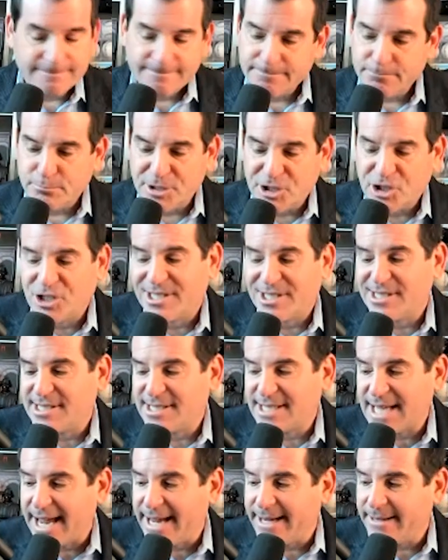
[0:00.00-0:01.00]
Michigan
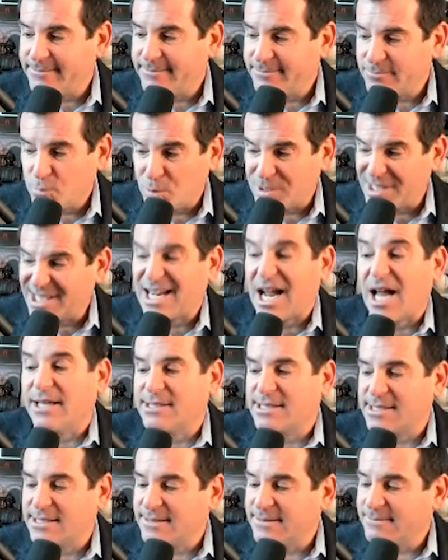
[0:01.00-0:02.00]
State,
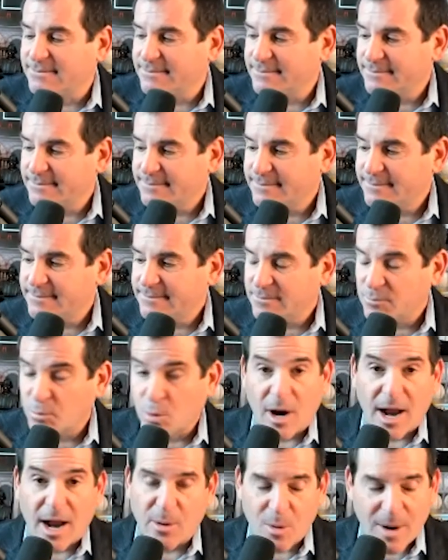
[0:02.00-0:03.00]
Wisconsin, where
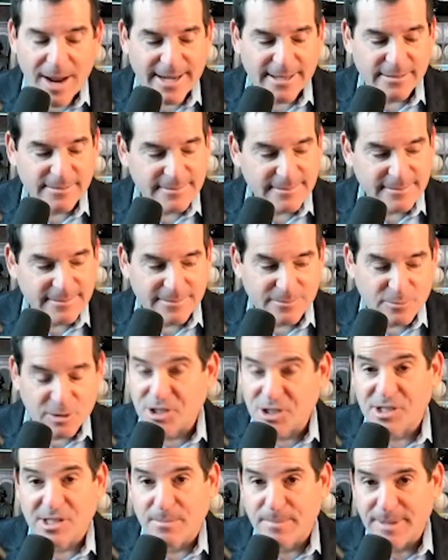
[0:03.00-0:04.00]
I went, which
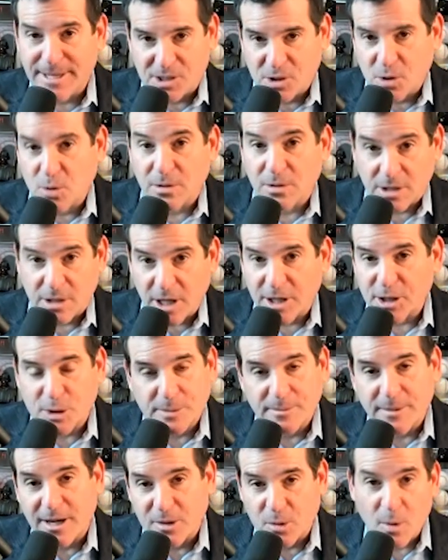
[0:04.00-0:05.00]
is the best school in the country,
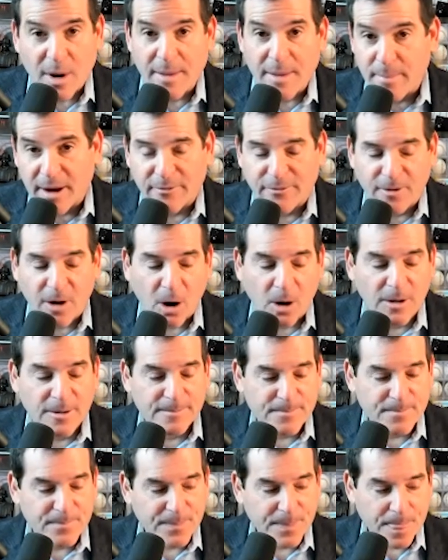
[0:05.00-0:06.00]
by the way, by far.
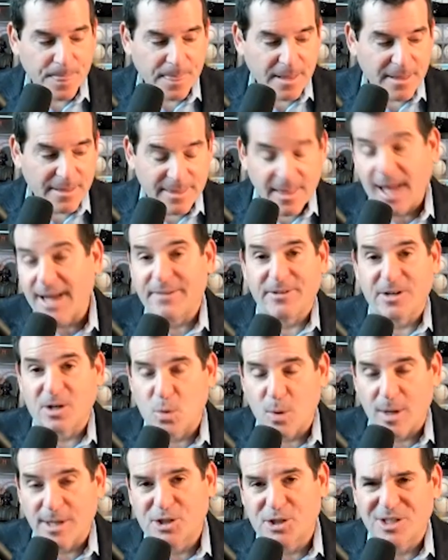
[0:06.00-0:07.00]
Not even a
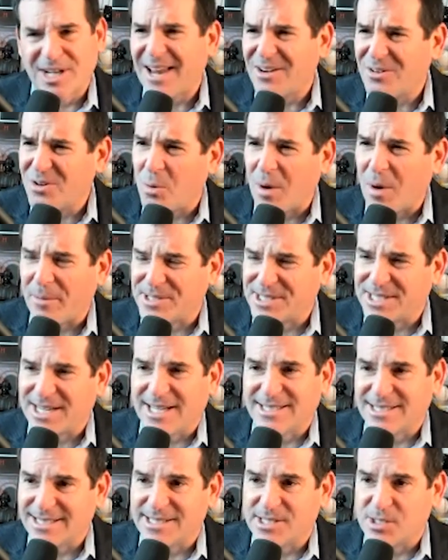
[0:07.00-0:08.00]
question. I don't know why
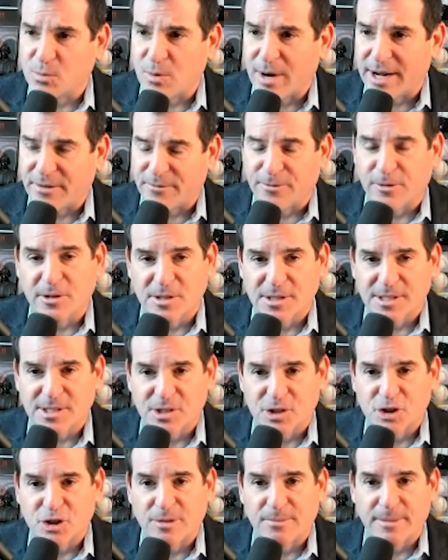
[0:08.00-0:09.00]
Wisconsin isn't ranked first, because it
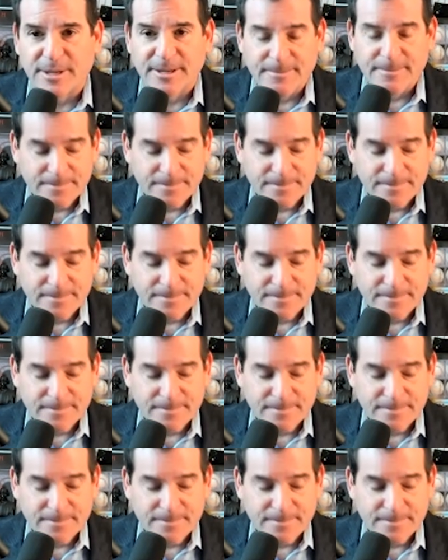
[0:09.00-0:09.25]
should be.